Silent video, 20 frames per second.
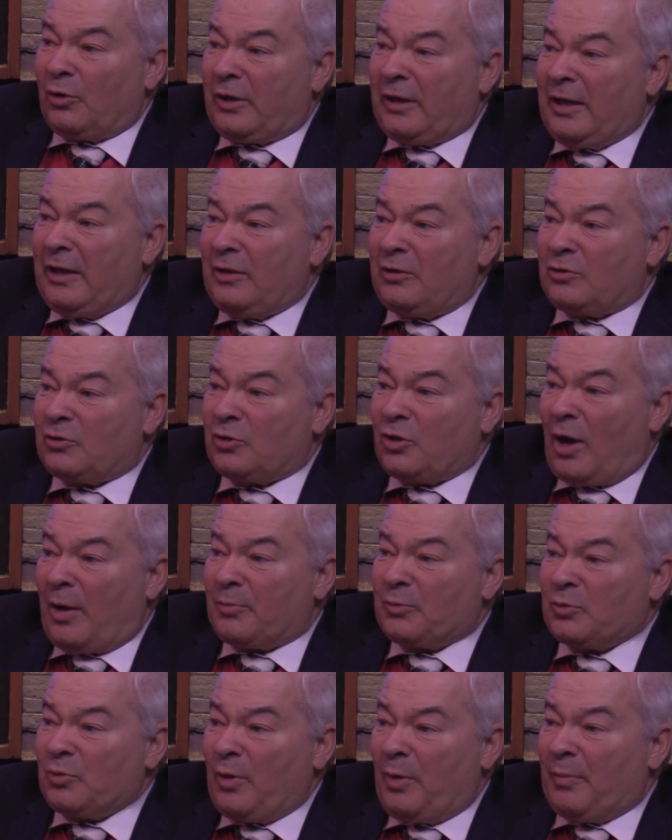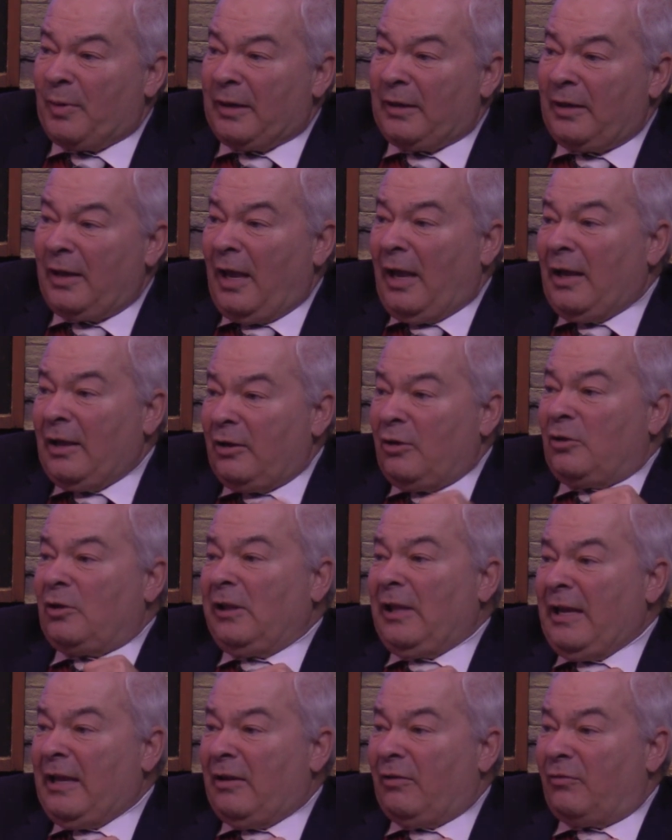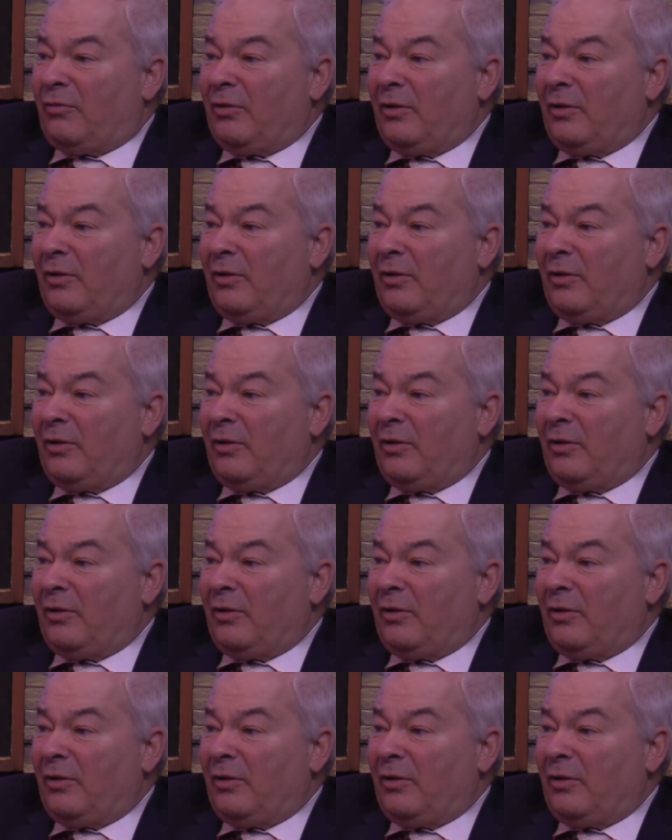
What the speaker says: kid stopped swimming, you'd leave